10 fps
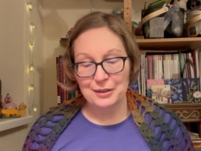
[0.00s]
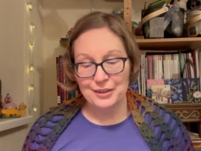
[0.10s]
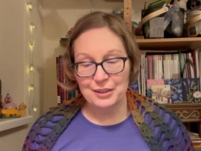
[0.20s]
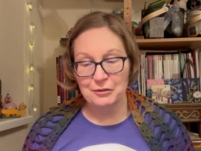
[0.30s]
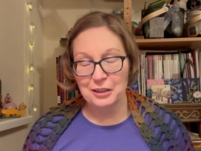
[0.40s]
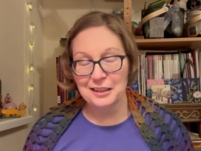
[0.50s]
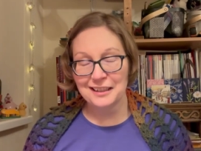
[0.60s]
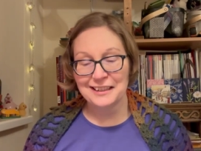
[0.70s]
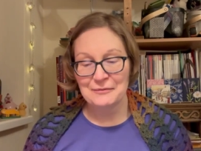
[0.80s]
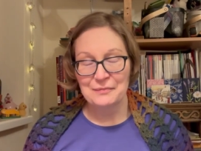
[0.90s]
So
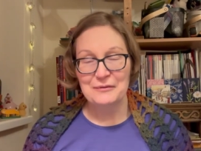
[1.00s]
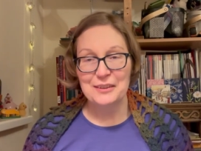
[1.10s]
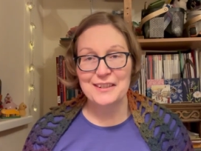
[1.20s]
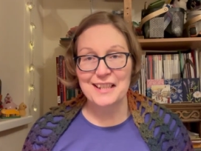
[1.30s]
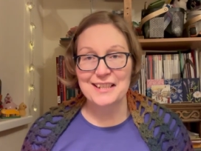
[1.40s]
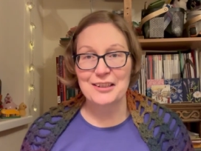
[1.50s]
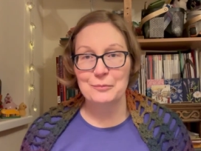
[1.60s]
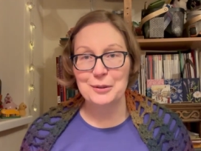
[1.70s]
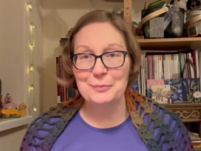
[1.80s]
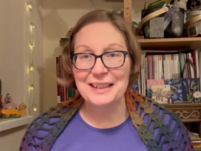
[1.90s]
what does that say
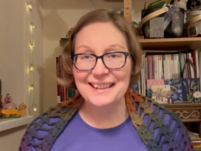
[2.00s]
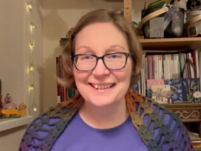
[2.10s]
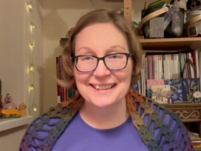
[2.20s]
about me?